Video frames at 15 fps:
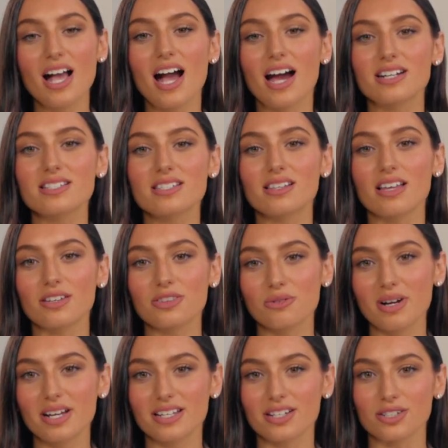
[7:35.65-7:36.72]
how to select the
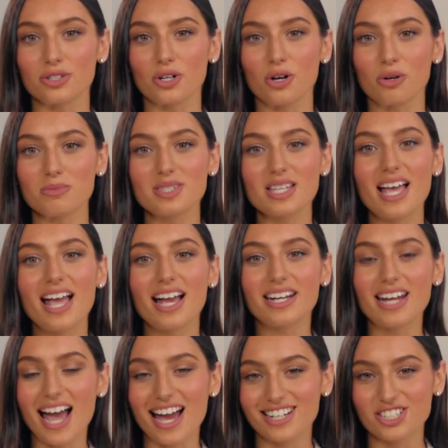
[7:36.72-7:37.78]
right ear domes,
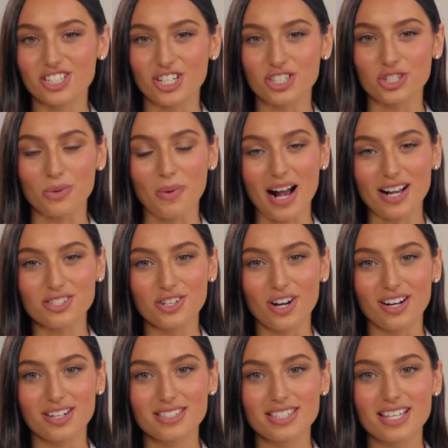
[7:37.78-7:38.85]
and how to change your wax
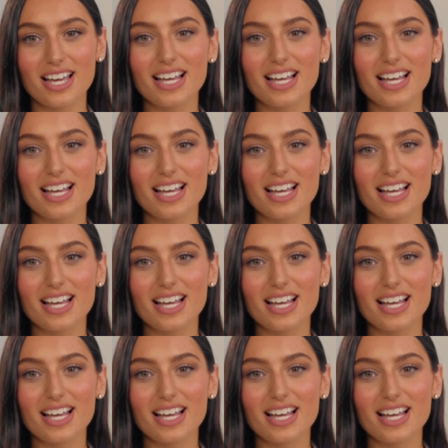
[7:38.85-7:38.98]
guards.